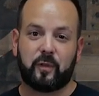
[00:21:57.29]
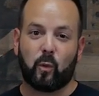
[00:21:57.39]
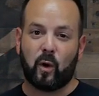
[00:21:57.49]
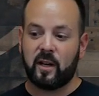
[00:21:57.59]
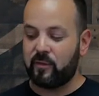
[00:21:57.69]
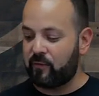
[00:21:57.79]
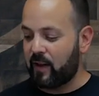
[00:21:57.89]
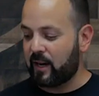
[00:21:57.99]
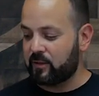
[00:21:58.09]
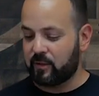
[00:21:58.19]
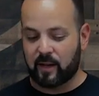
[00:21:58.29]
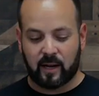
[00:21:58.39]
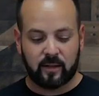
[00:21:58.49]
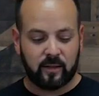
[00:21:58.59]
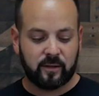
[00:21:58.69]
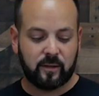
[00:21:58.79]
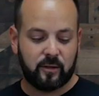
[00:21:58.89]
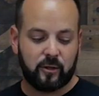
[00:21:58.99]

the way to factor that is